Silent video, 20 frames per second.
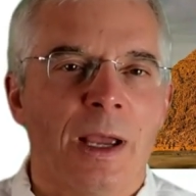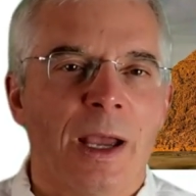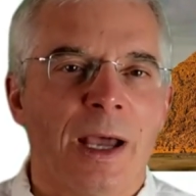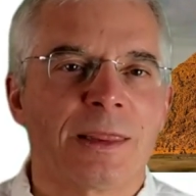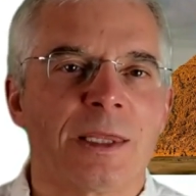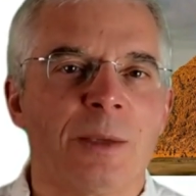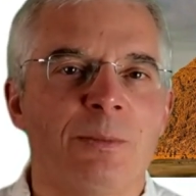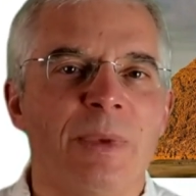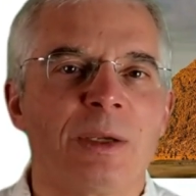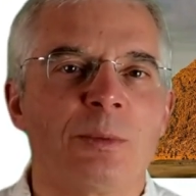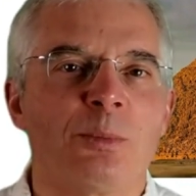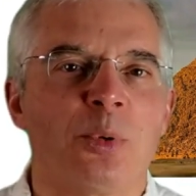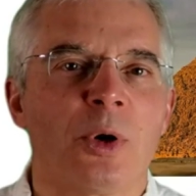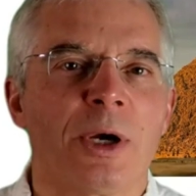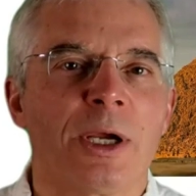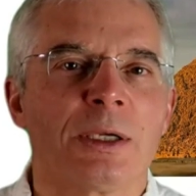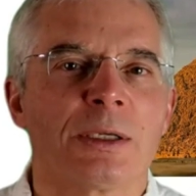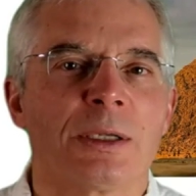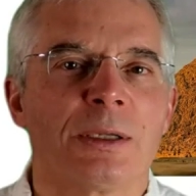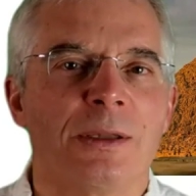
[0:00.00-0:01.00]
At the
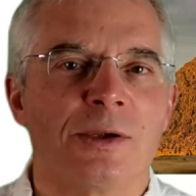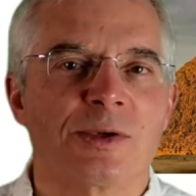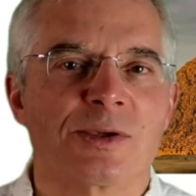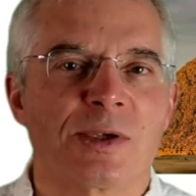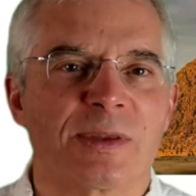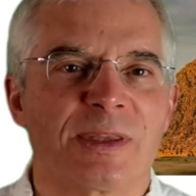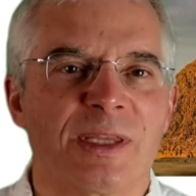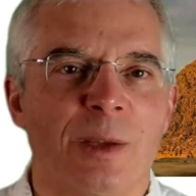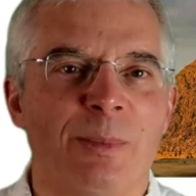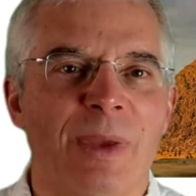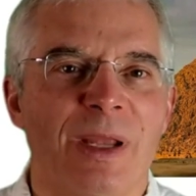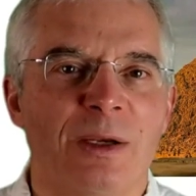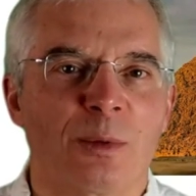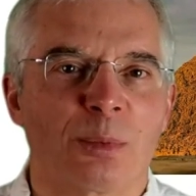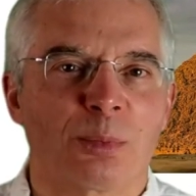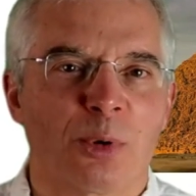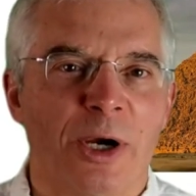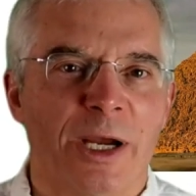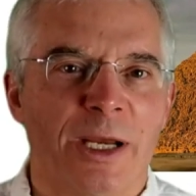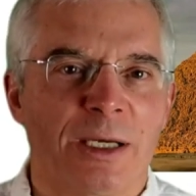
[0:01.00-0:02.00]
midpoint, there's a
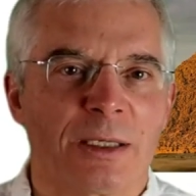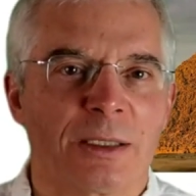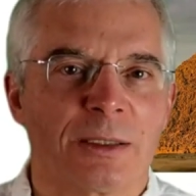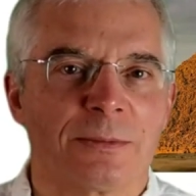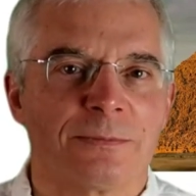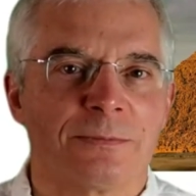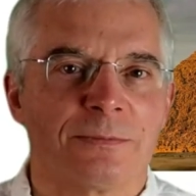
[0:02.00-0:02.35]
10-minute break.